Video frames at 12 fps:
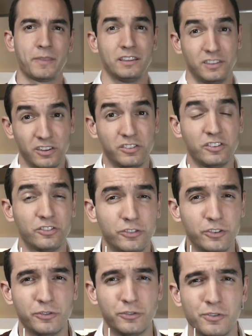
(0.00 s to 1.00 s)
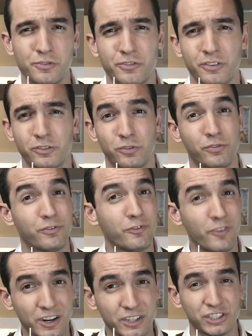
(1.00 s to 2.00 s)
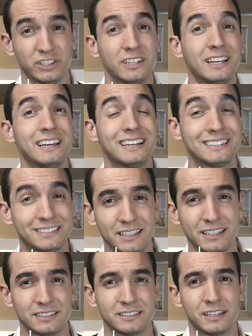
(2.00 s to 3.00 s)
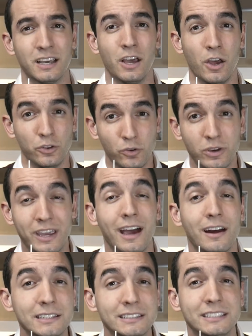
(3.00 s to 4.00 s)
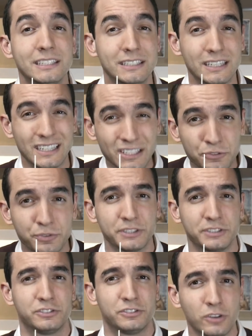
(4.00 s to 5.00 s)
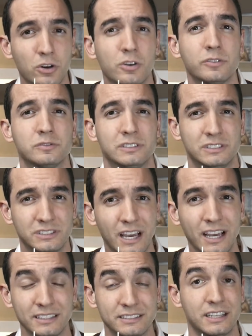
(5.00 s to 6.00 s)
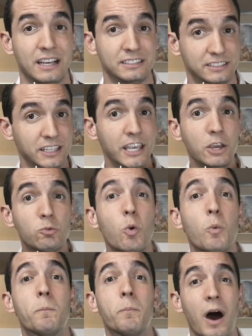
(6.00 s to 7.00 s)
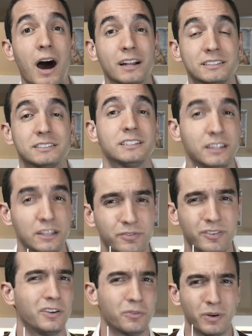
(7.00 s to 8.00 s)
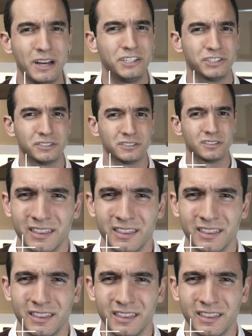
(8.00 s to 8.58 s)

this institution, to function and exist to guarantee the interests of the states as equal parts in the federation.